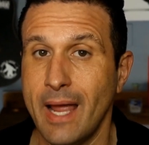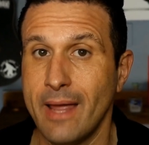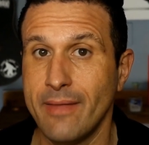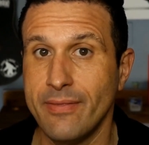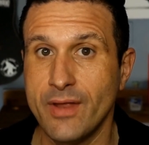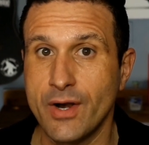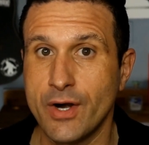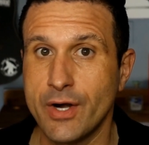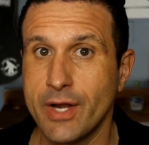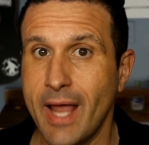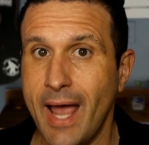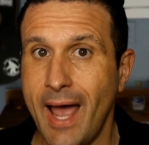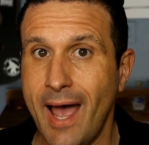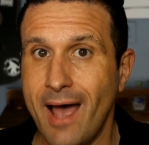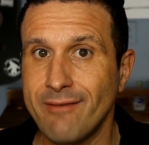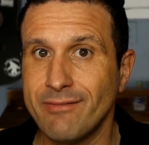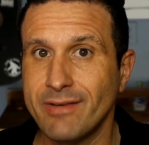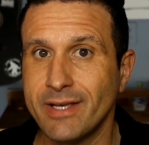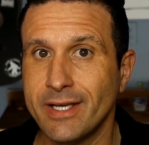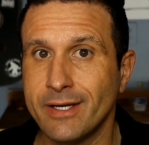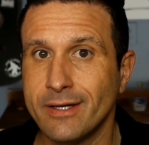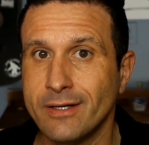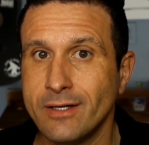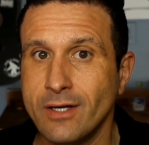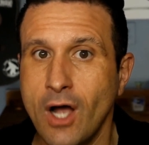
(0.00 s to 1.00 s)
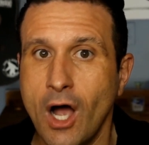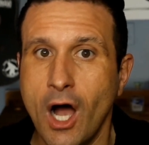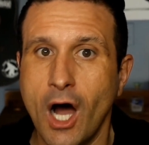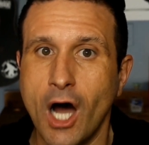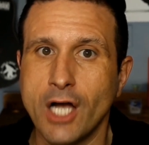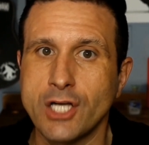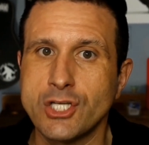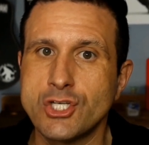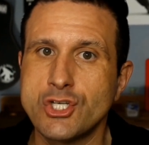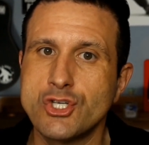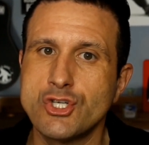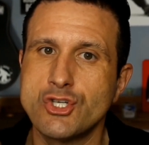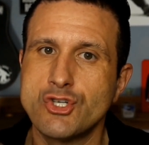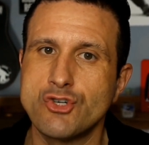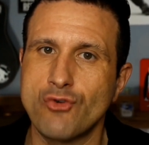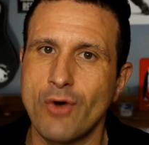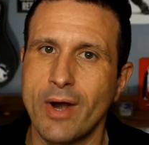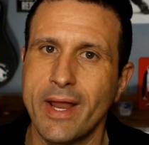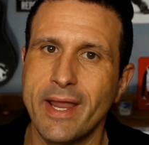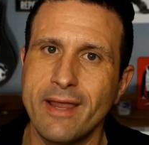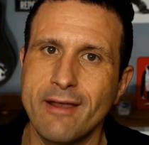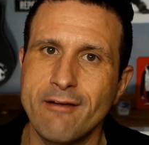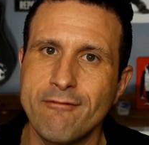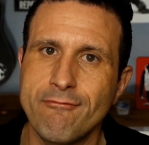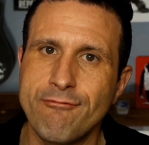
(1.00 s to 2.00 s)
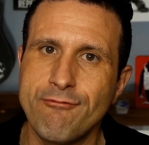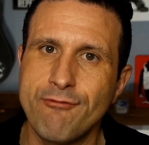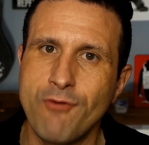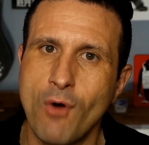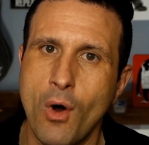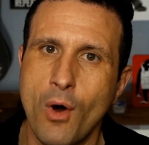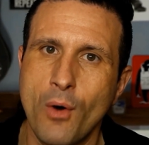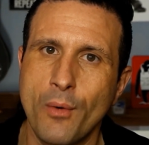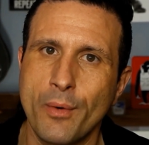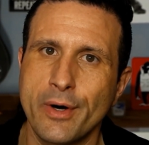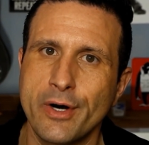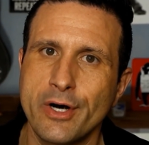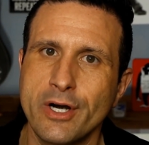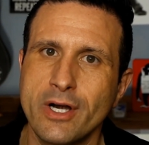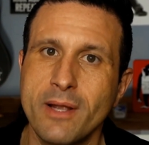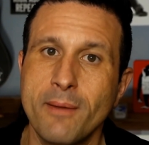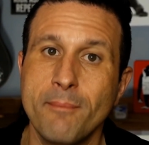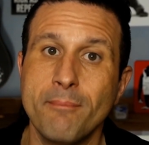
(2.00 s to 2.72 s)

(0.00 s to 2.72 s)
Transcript: And there you have it, a straightforward,